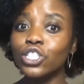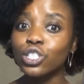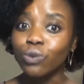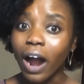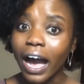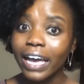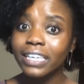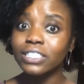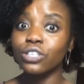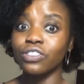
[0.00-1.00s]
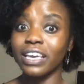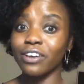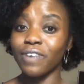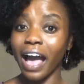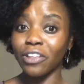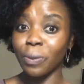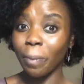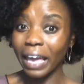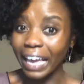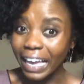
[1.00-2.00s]
Try to think of how
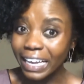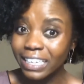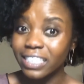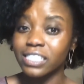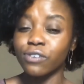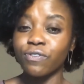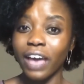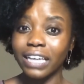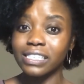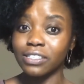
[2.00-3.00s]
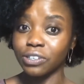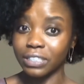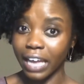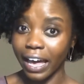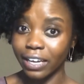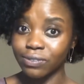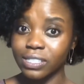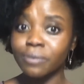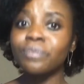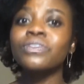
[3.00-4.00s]
the pain is affecting their
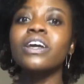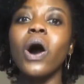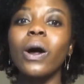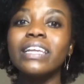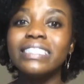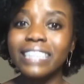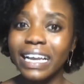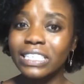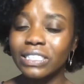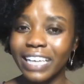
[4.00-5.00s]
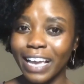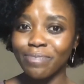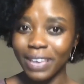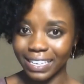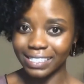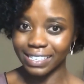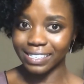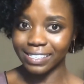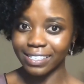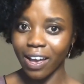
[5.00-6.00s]
lives on a day-to-day
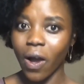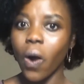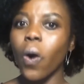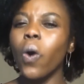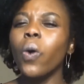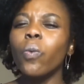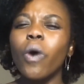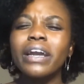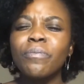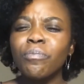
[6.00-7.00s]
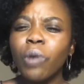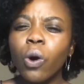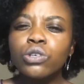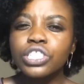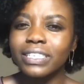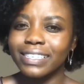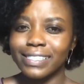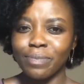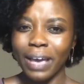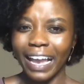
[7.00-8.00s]
basis. What emotion
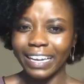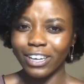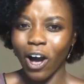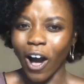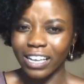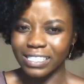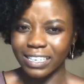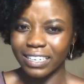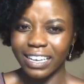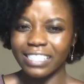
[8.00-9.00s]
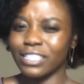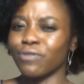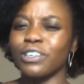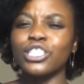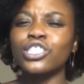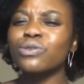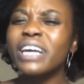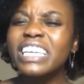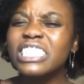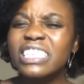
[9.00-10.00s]
is the pain causing? Is it
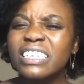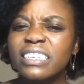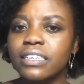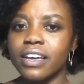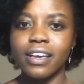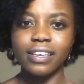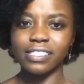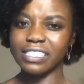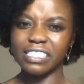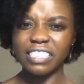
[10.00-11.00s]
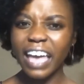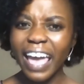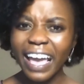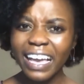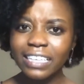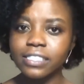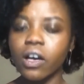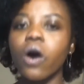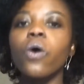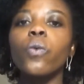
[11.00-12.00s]
frustration? Is it
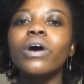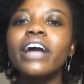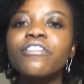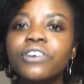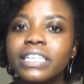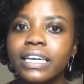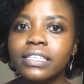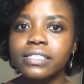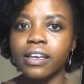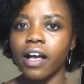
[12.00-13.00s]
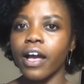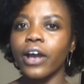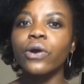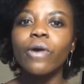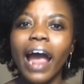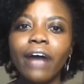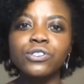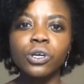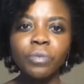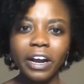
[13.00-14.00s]
delays? Whatever it is,
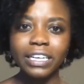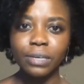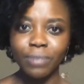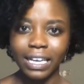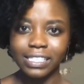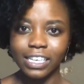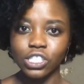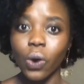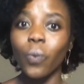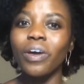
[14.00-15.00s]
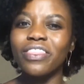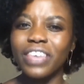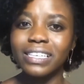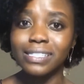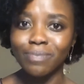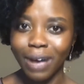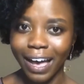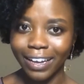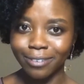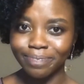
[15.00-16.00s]
craft your marketing message with this in
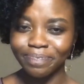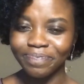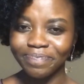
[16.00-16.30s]
mind.